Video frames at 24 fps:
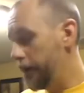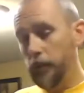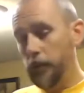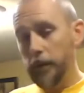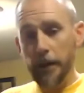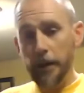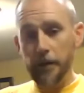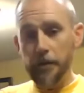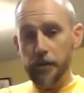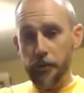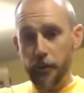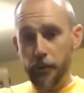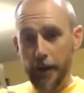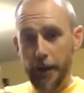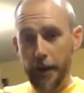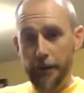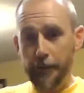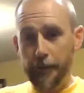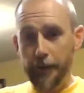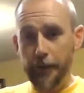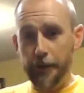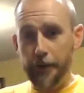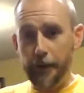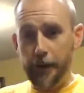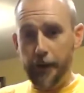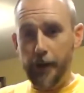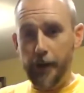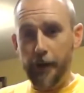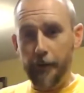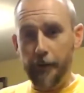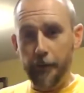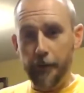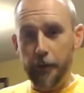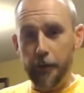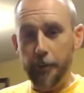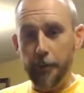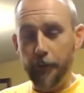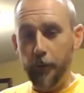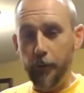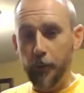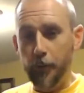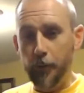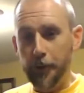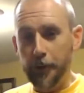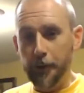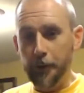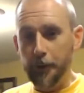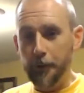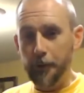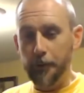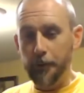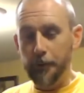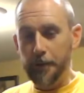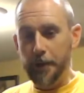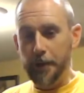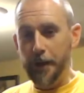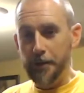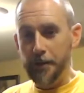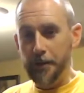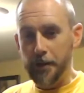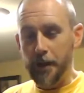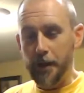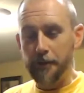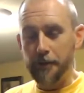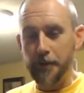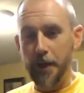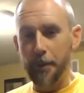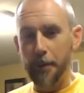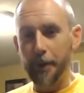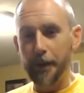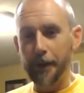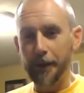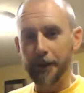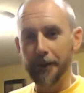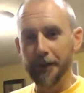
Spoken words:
What else do we have here to cover before you take us off topic?